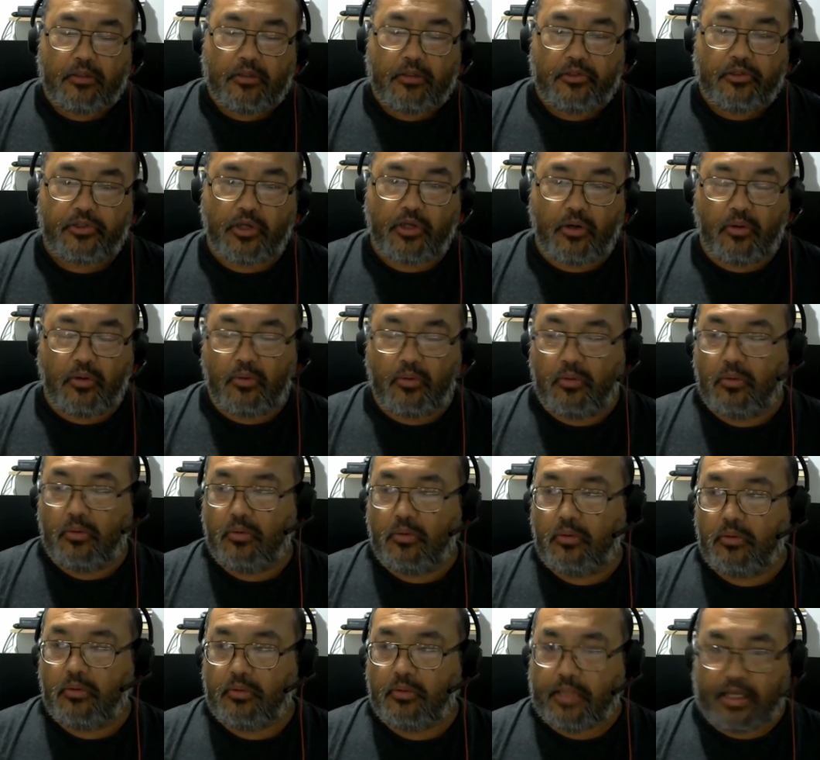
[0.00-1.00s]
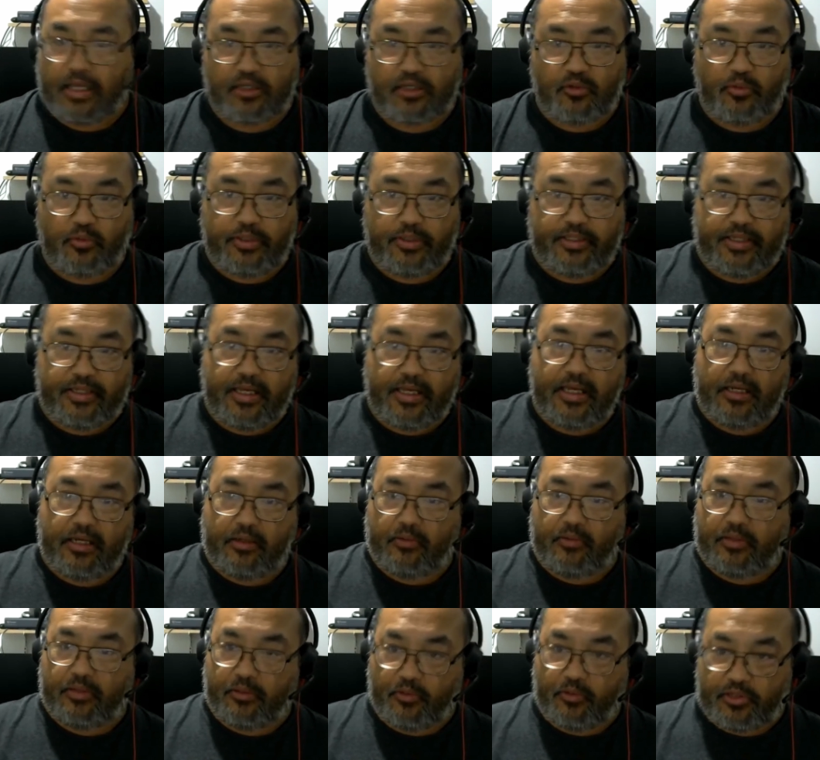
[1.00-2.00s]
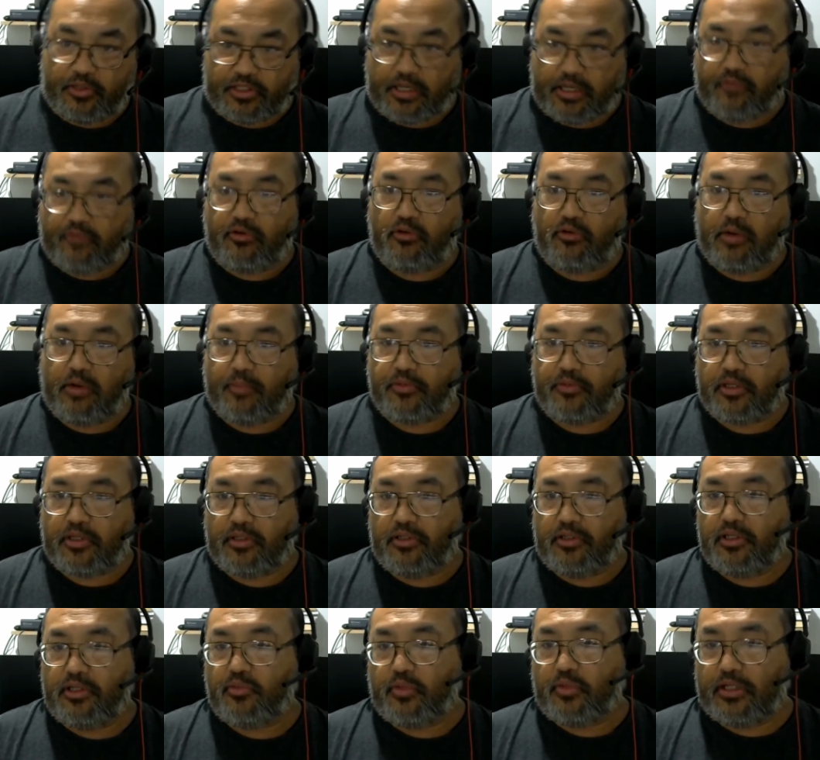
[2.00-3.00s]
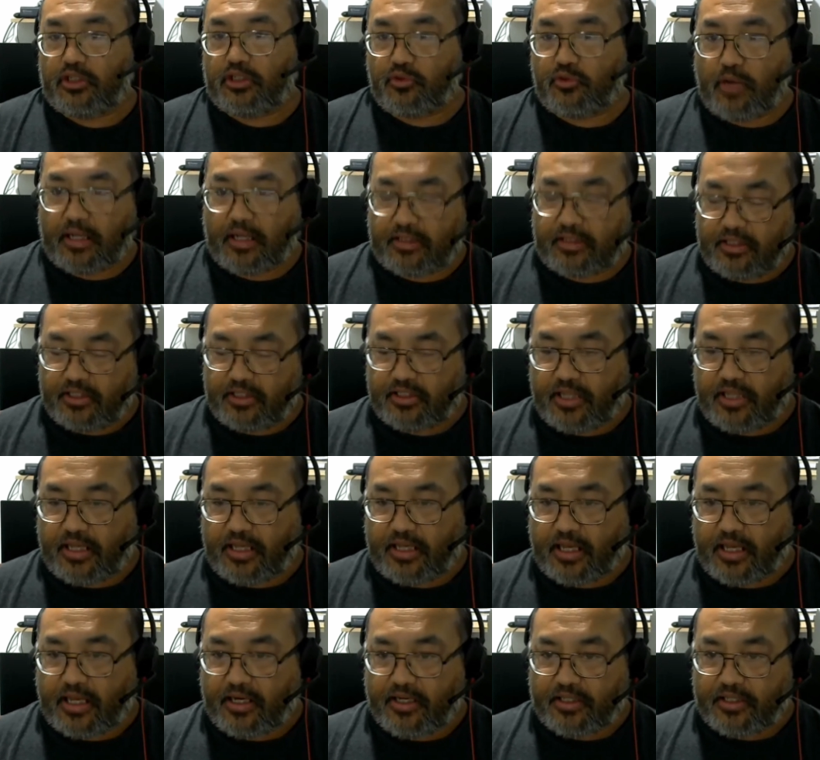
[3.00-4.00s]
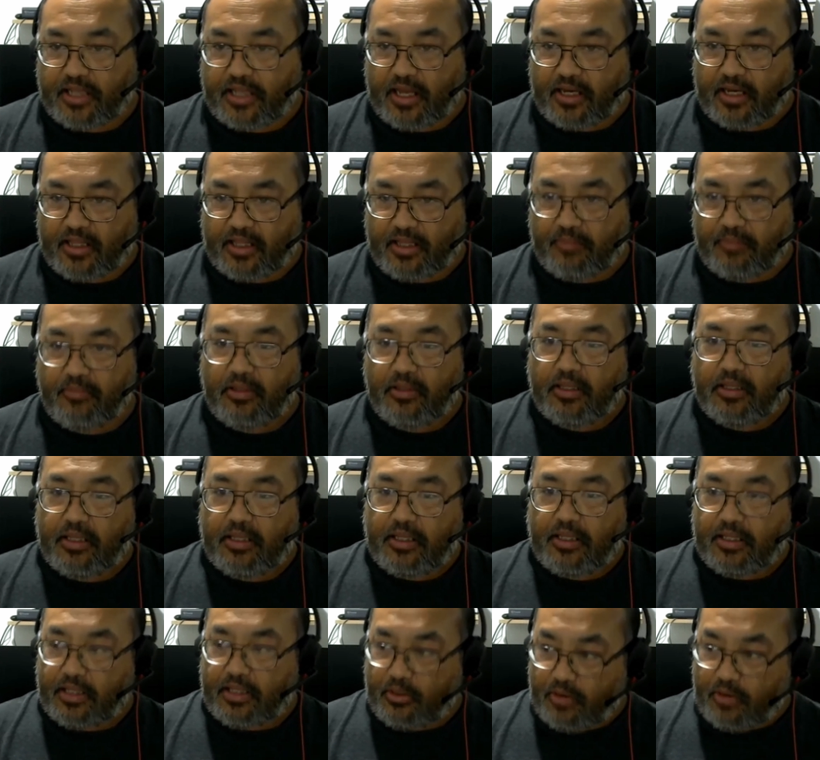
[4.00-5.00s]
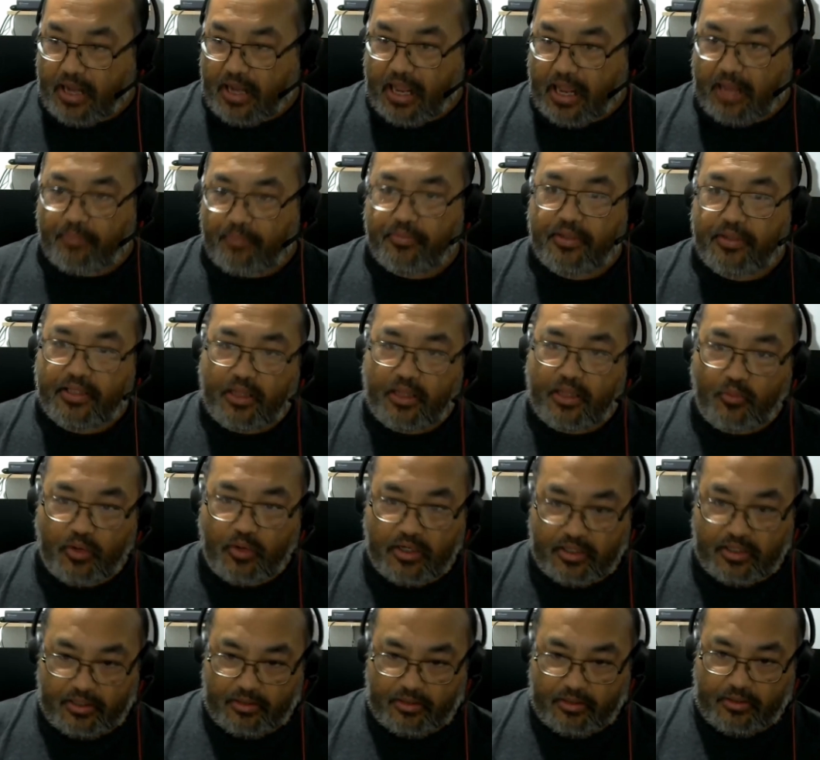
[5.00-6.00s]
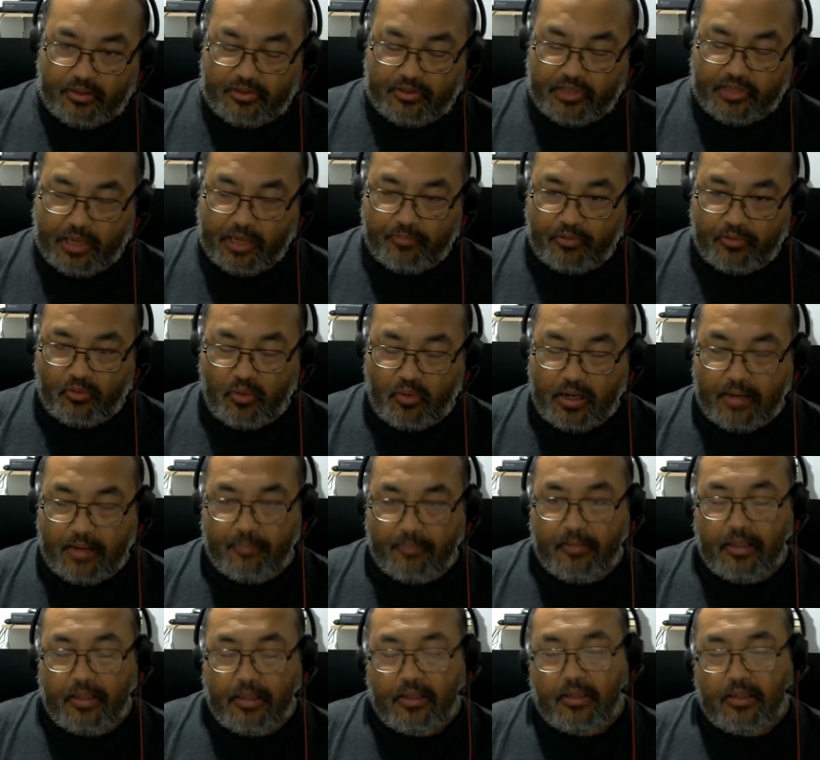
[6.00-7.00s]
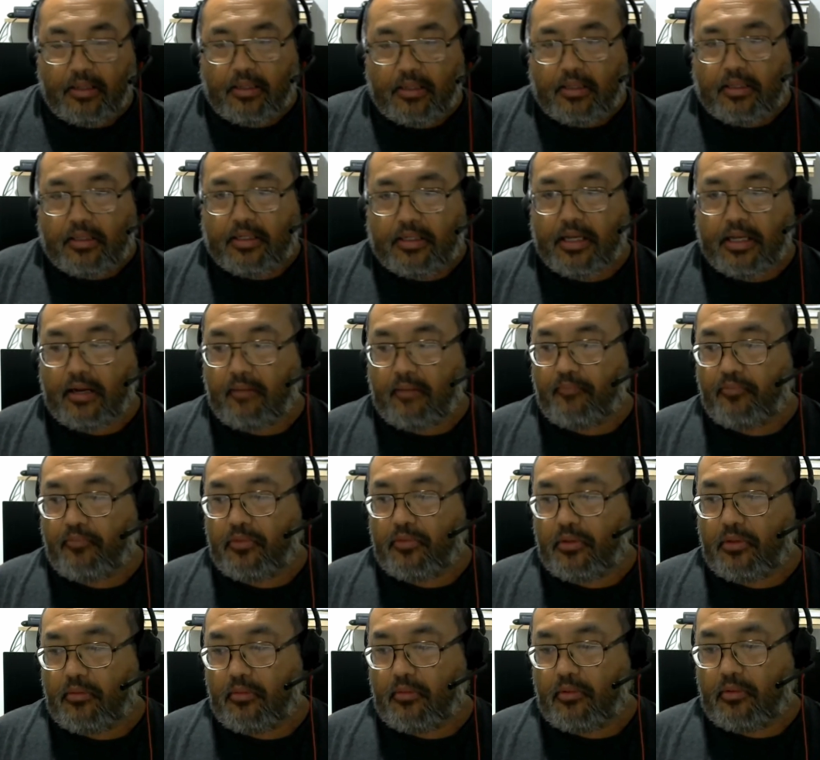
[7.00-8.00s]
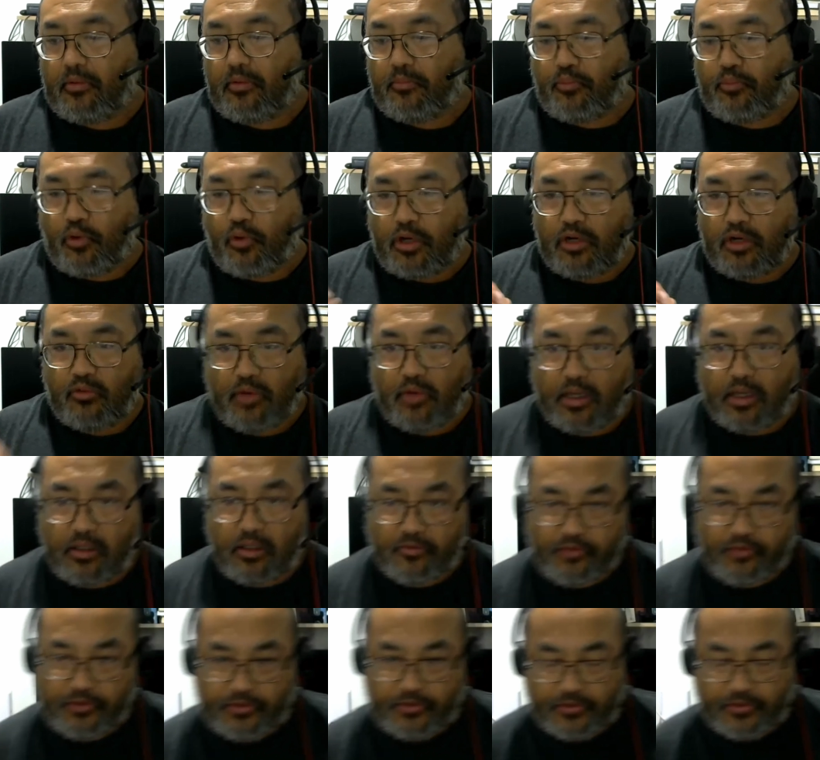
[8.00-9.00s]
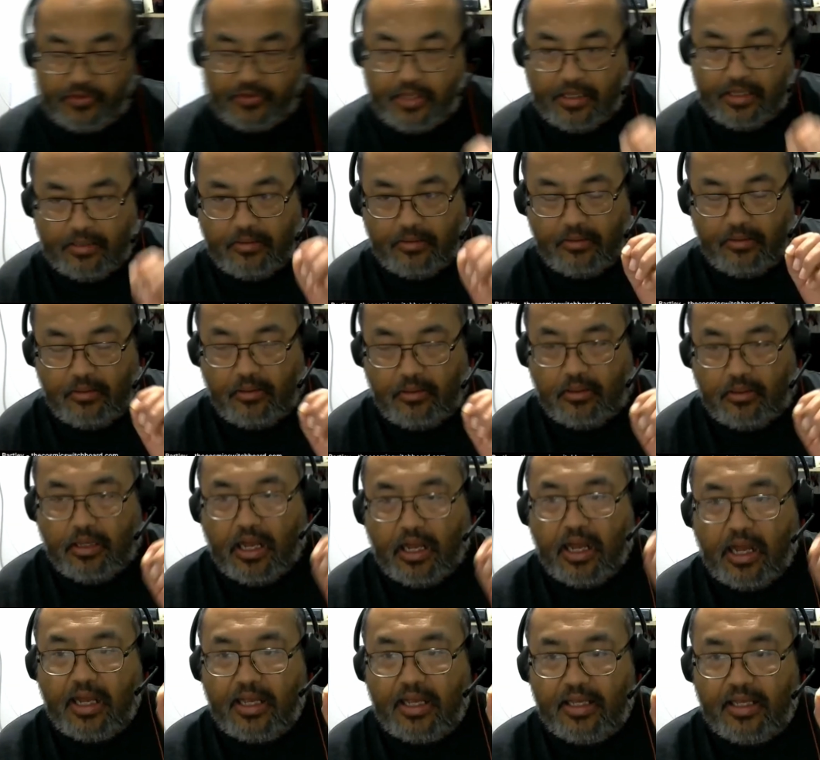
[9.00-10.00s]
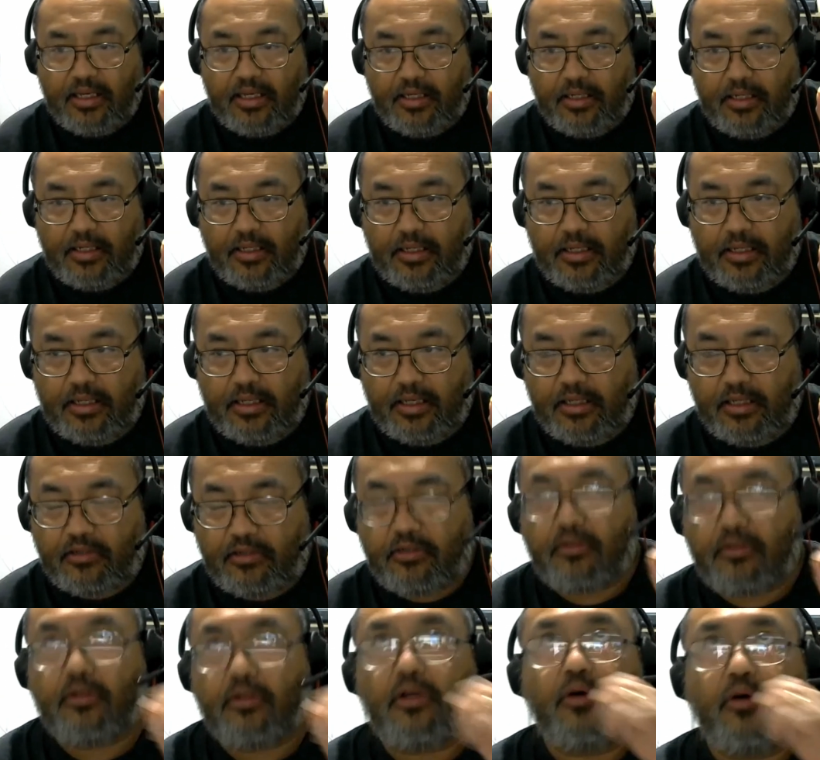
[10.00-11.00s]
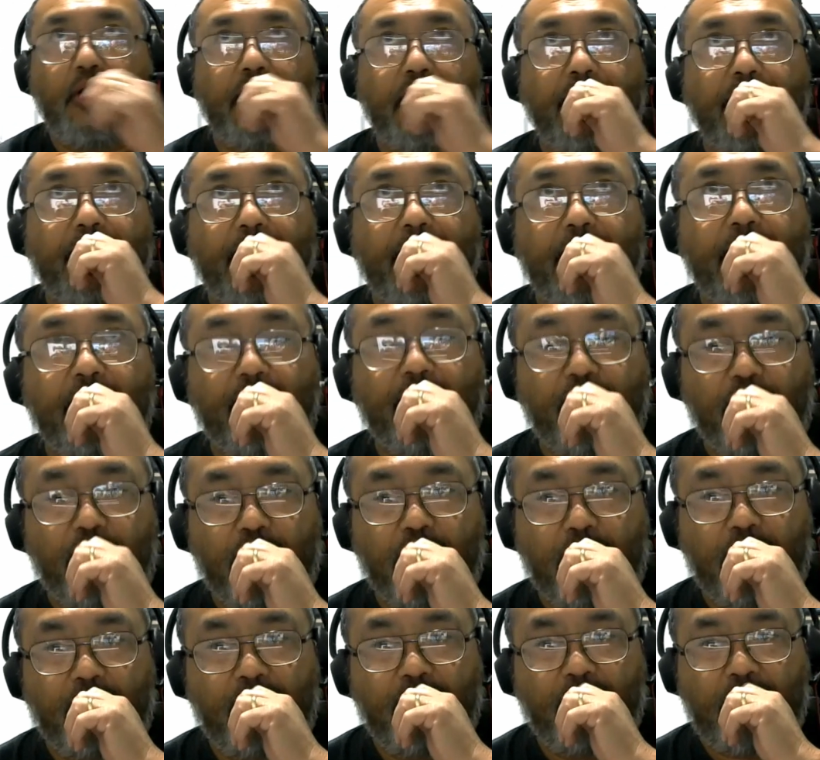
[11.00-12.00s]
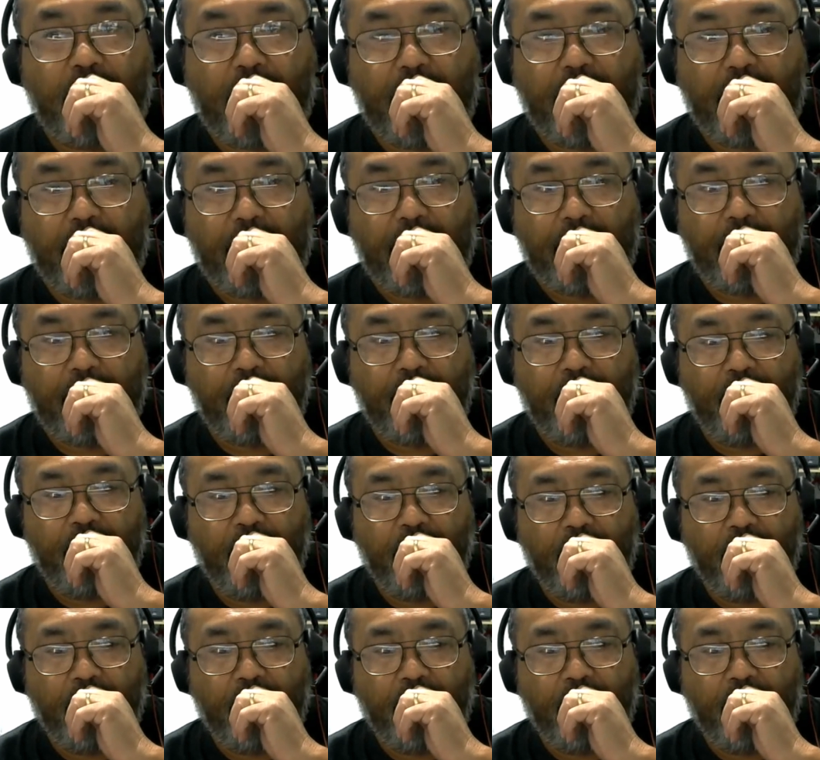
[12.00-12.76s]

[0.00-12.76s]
So that's what we did. There were several reptilians. We extracted the snake entities out of them. They were happy. They went their separate way. Now, point of relevance is that I had no, I didn't interview him.